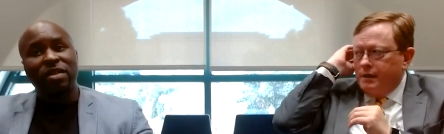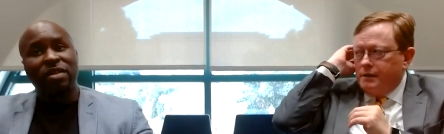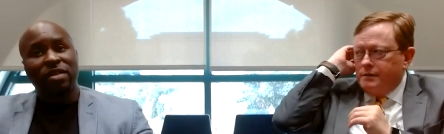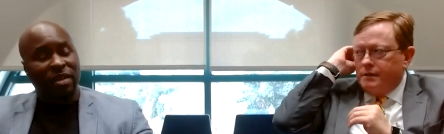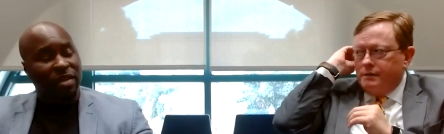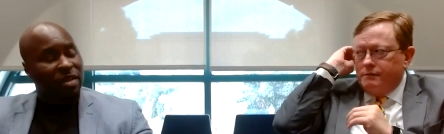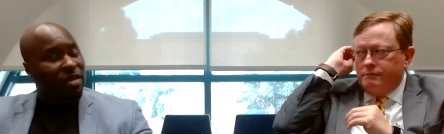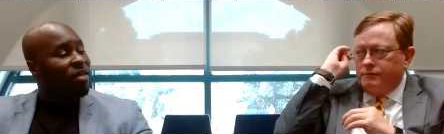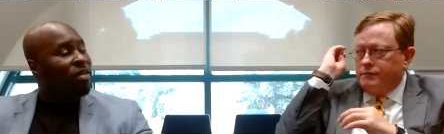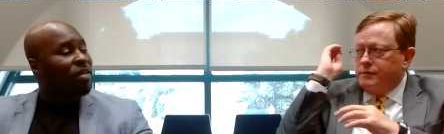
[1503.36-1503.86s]
Speaker 1: isn't
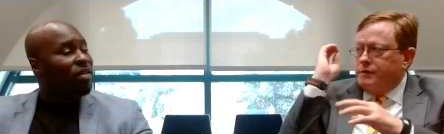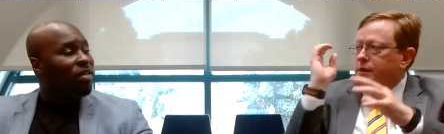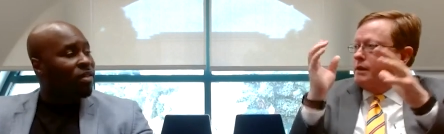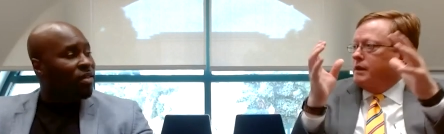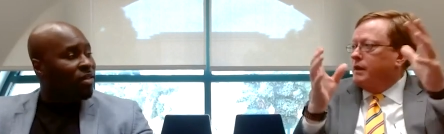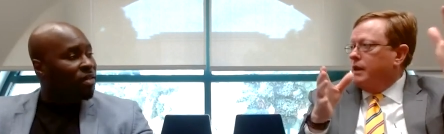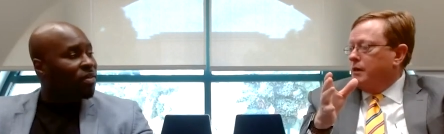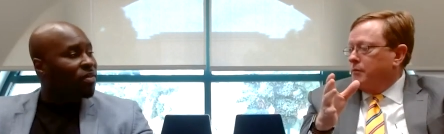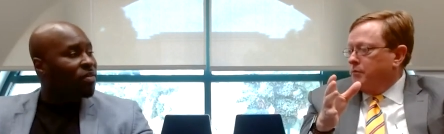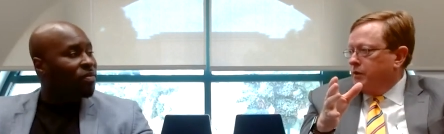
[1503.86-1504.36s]
yeah. sitting
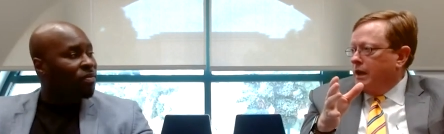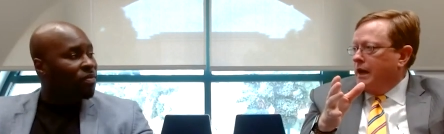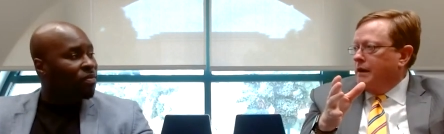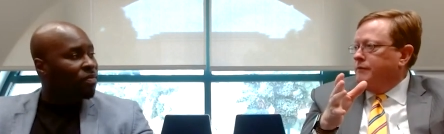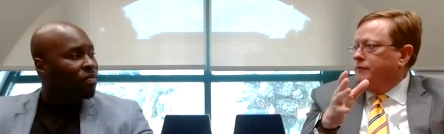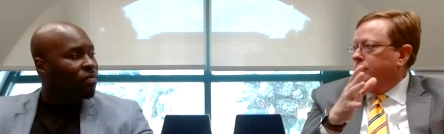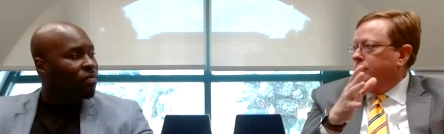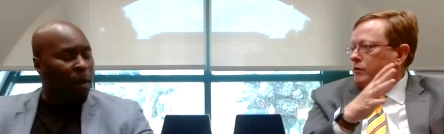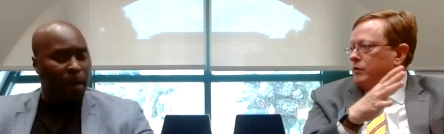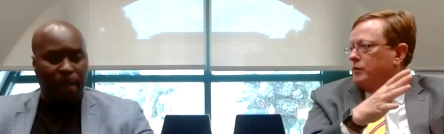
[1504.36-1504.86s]
on a
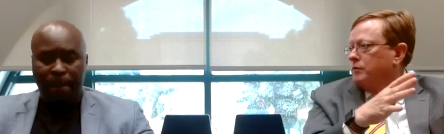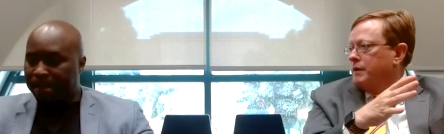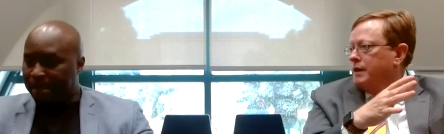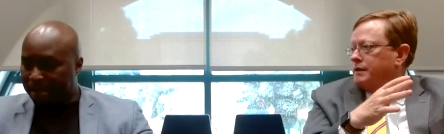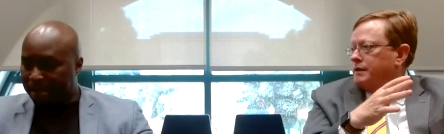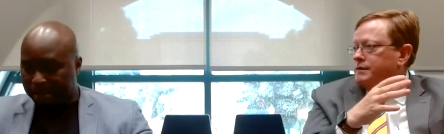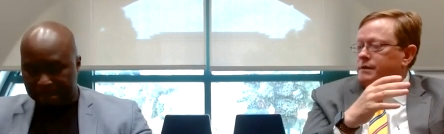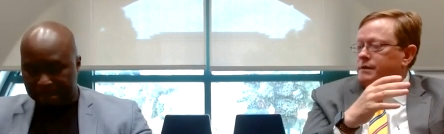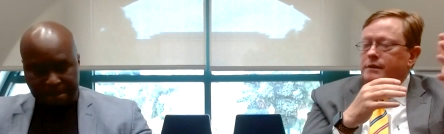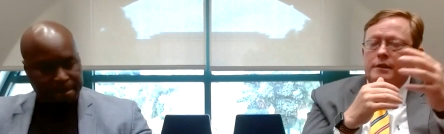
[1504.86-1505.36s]
platform.
Speaker 2: No.
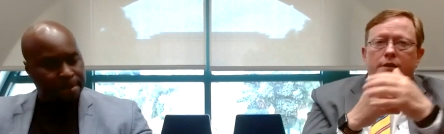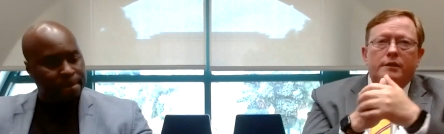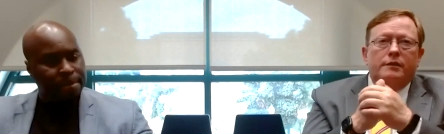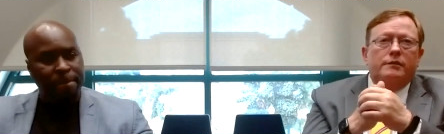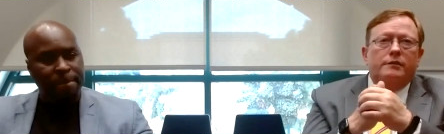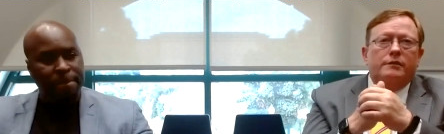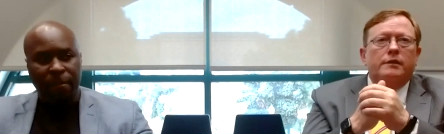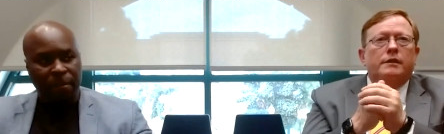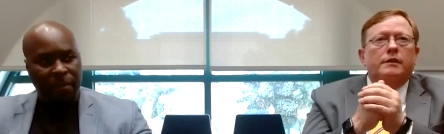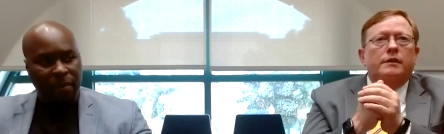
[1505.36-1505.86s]
that's you know.
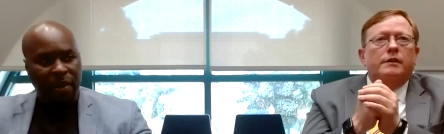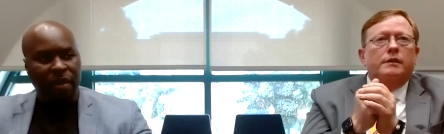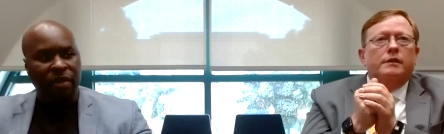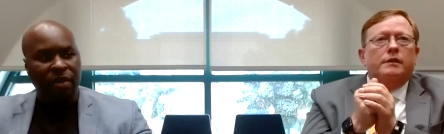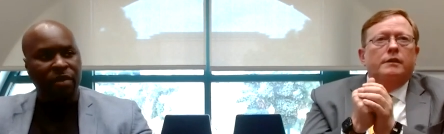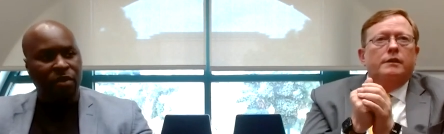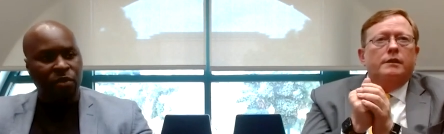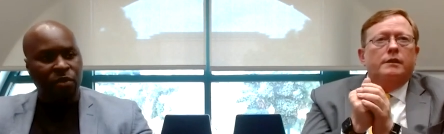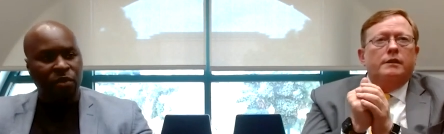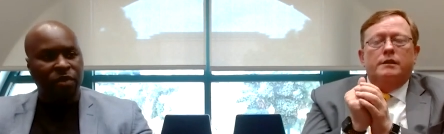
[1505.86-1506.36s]
And the
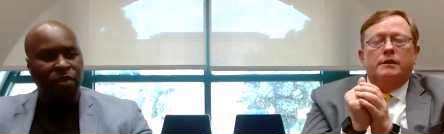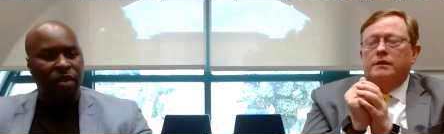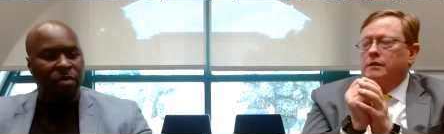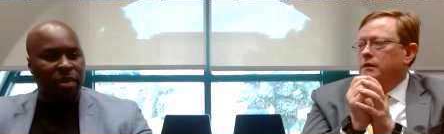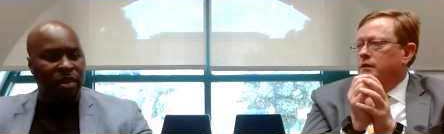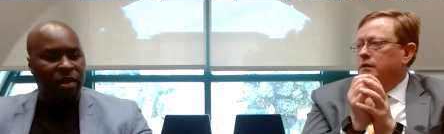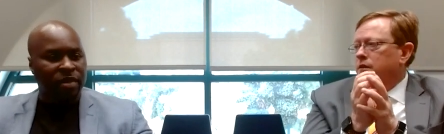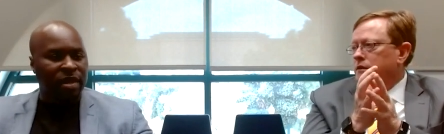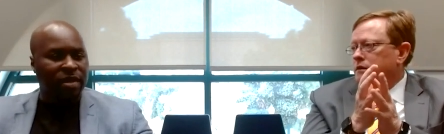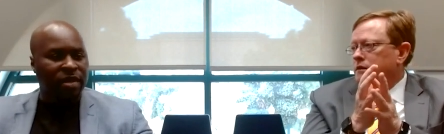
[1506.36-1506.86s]
cool thing
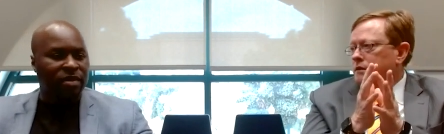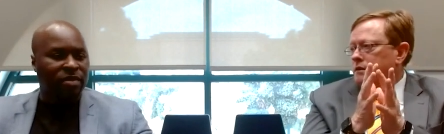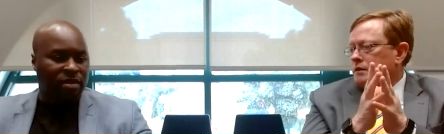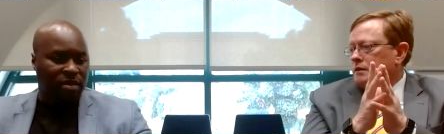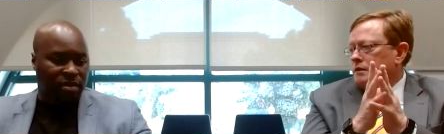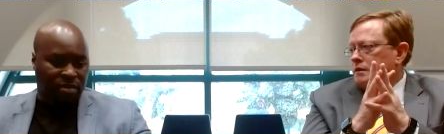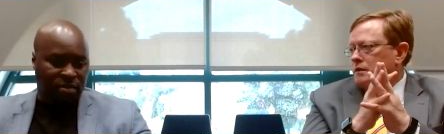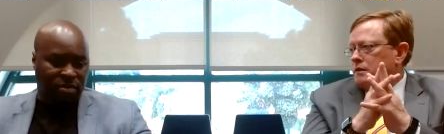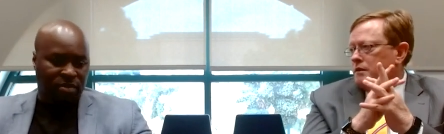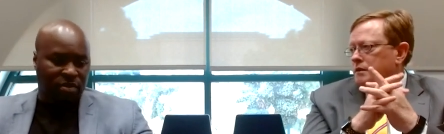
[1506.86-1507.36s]
about that is that
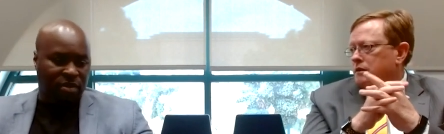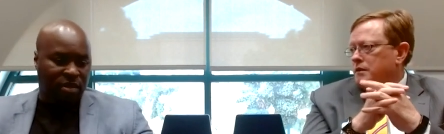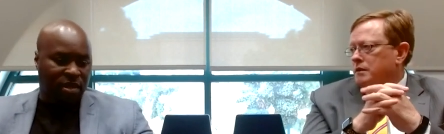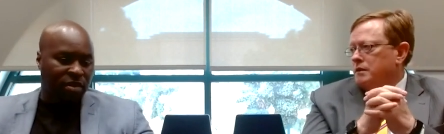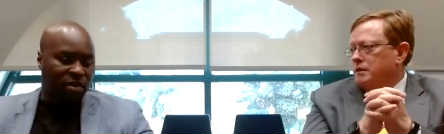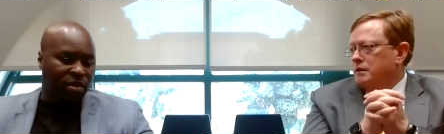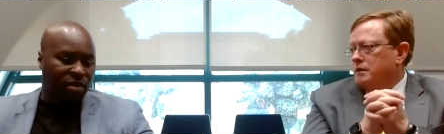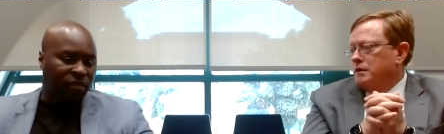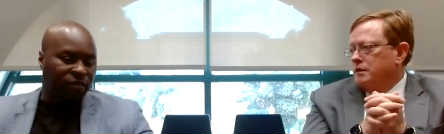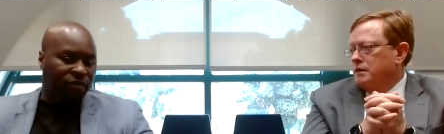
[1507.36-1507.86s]
there
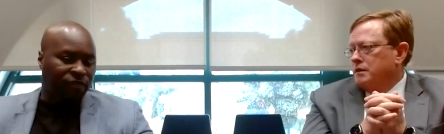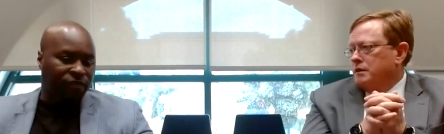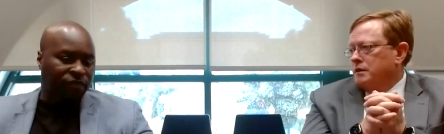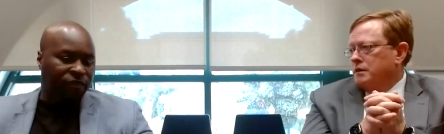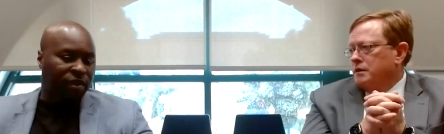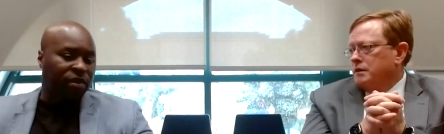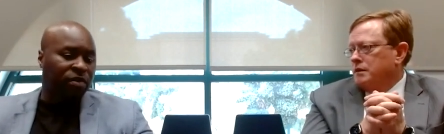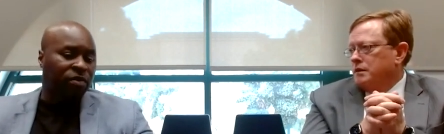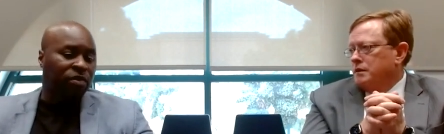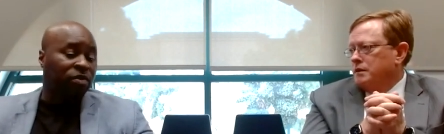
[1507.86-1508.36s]
are
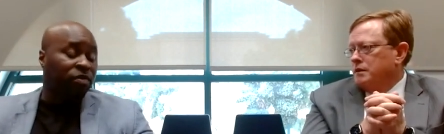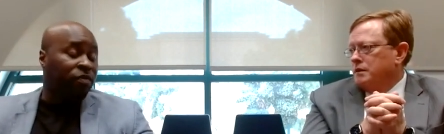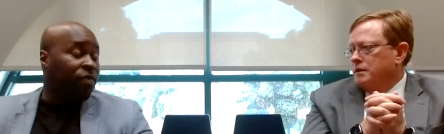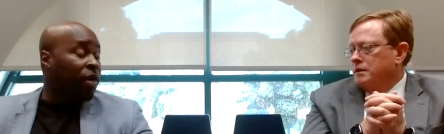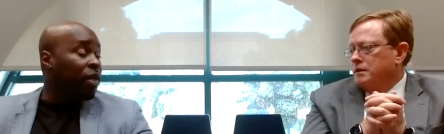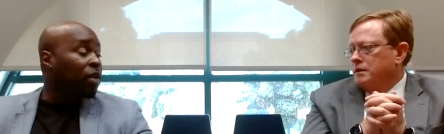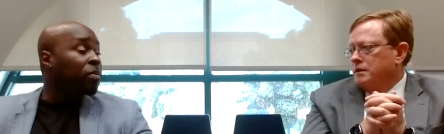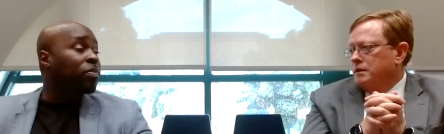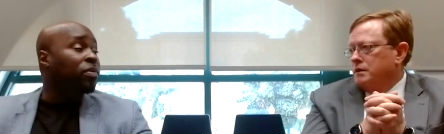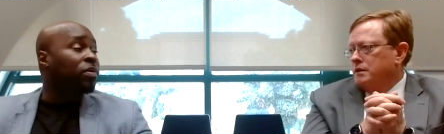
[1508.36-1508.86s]
federal
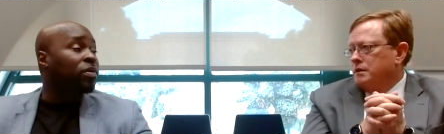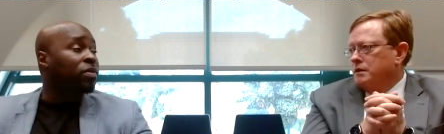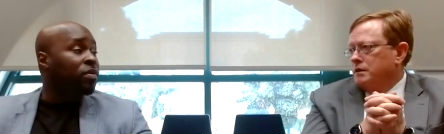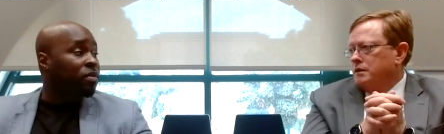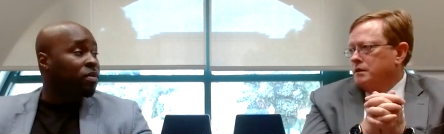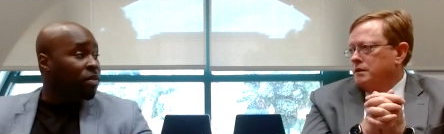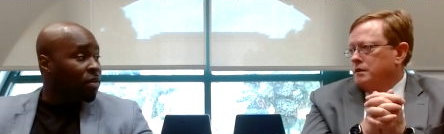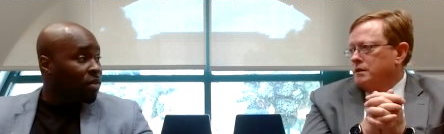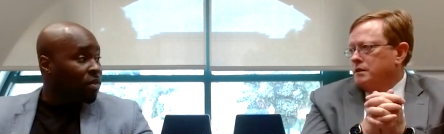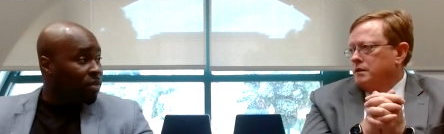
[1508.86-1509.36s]
developers
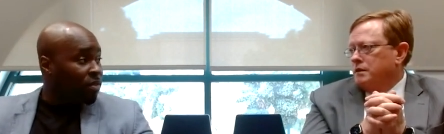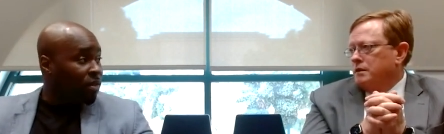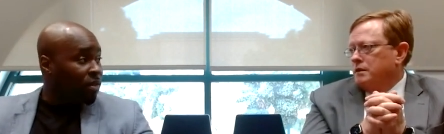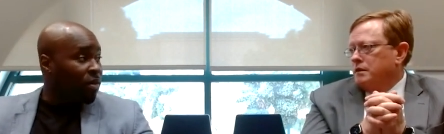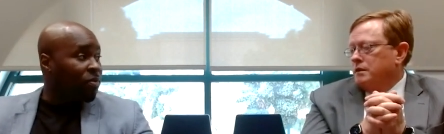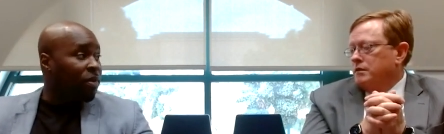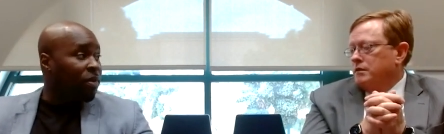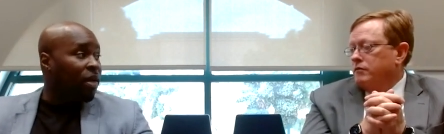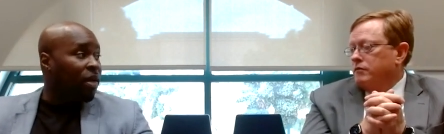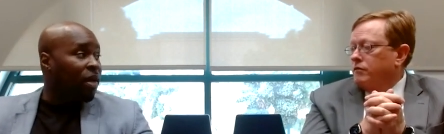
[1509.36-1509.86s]
that
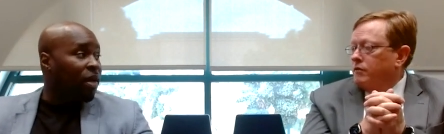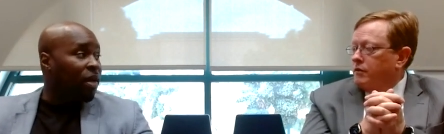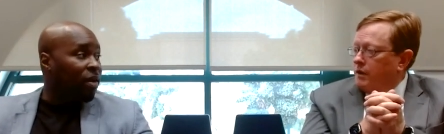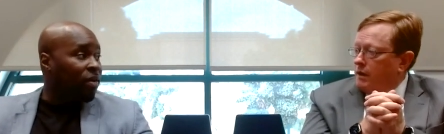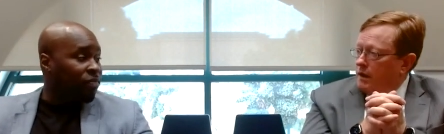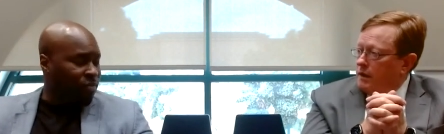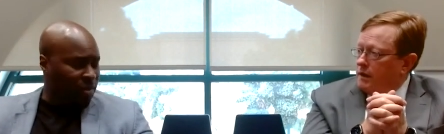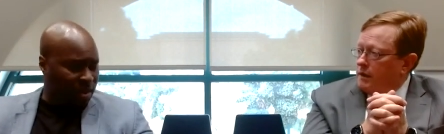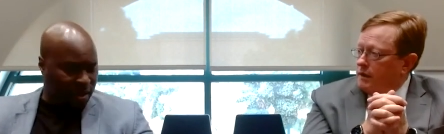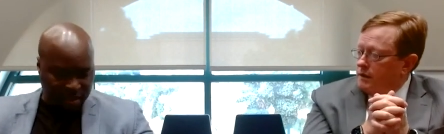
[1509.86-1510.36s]
we have.
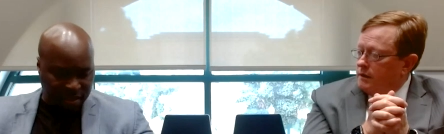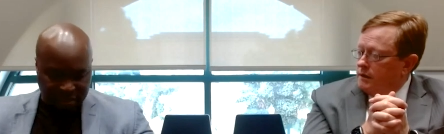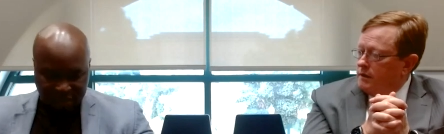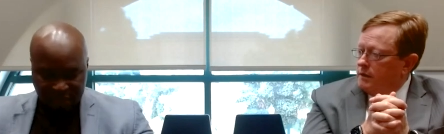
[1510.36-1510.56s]
Really? Yeah,